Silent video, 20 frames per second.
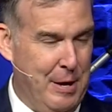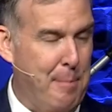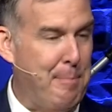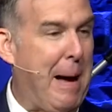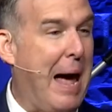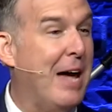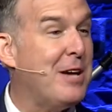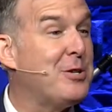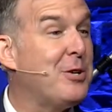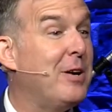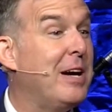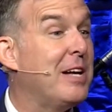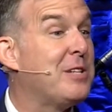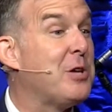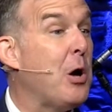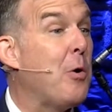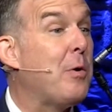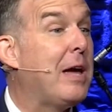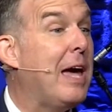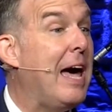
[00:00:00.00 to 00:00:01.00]
Pastor, it's
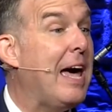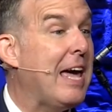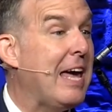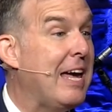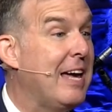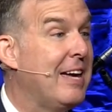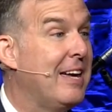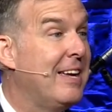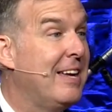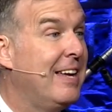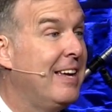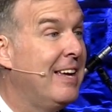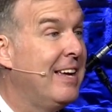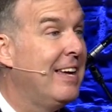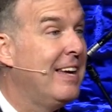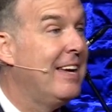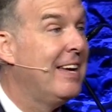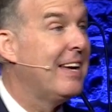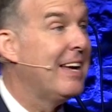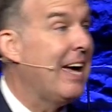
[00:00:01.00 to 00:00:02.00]
okay
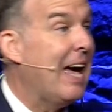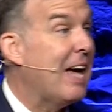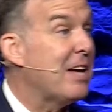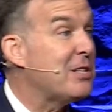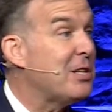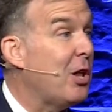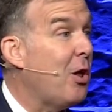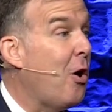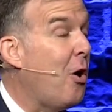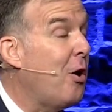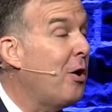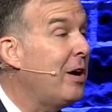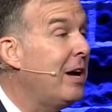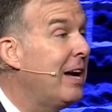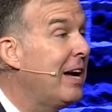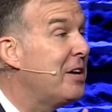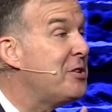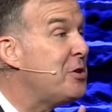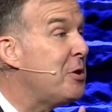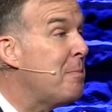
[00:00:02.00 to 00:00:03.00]
as long
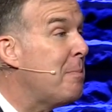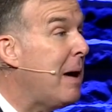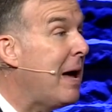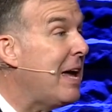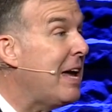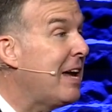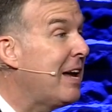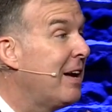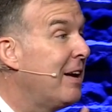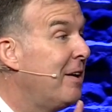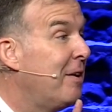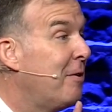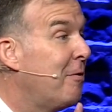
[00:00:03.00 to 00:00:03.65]
as you make